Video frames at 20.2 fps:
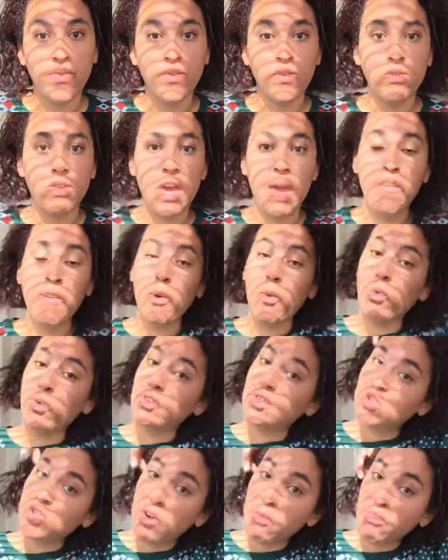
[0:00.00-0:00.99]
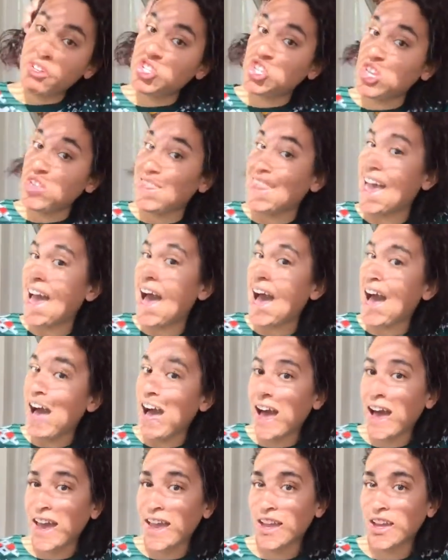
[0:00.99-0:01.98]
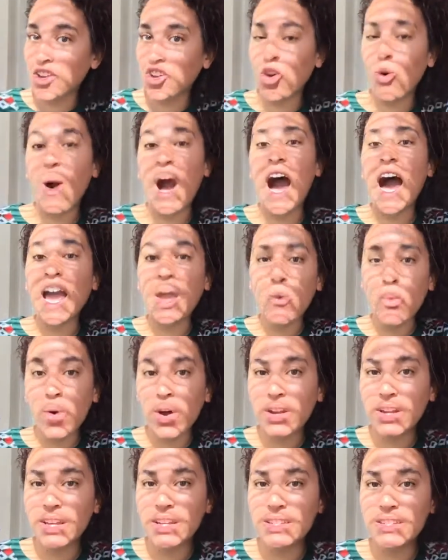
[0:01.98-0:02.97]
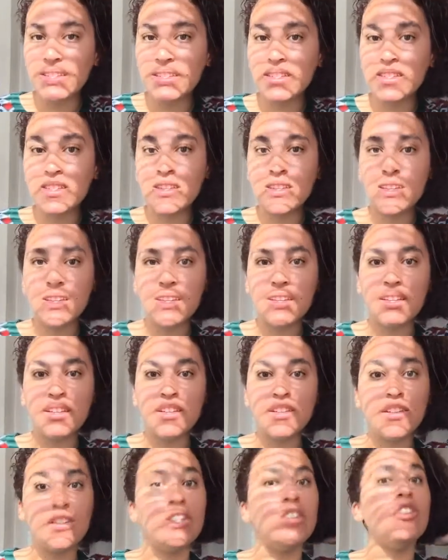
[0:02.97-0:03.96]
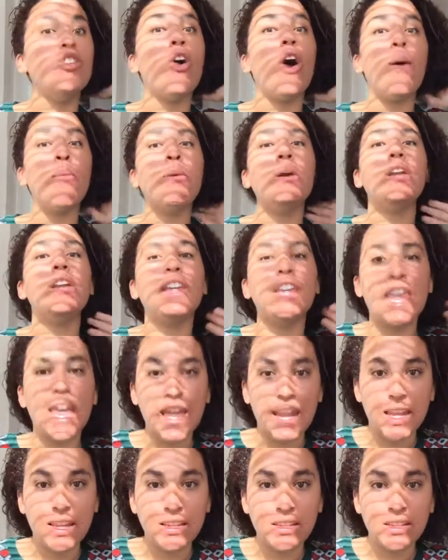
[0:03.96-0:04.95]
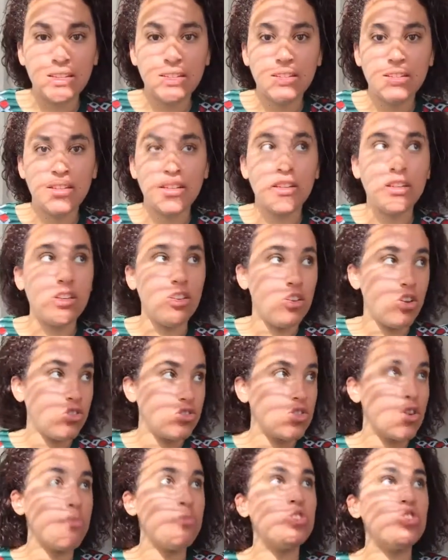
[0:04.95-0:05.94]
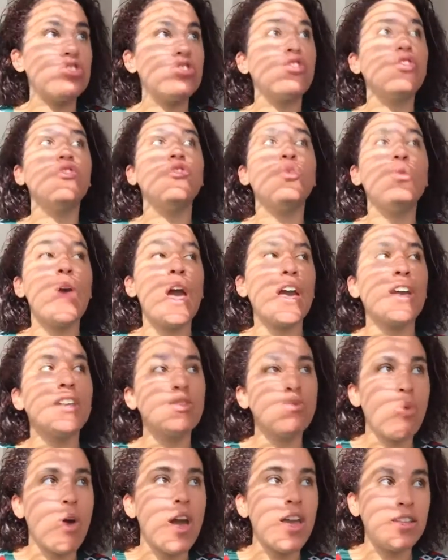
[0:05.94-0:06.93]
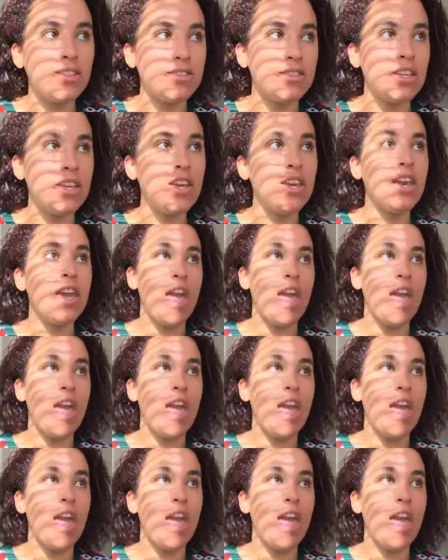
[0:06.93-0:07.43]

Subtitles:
Okay, but we're so much in the I. I want it. I'm going to get it. So I'm just going to do X, Y, and Z,